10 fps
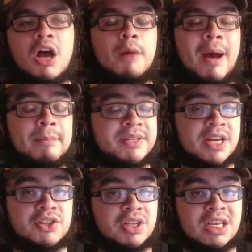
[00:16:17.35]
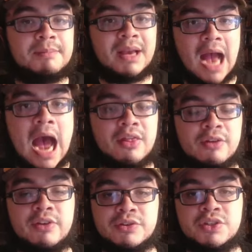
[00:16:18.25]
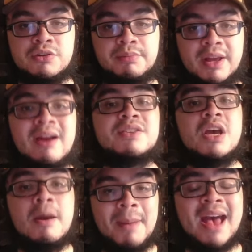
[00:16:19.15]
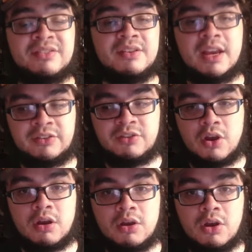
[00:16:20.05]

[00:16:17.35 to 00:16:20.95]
about potentially keeping either of those two players past next year,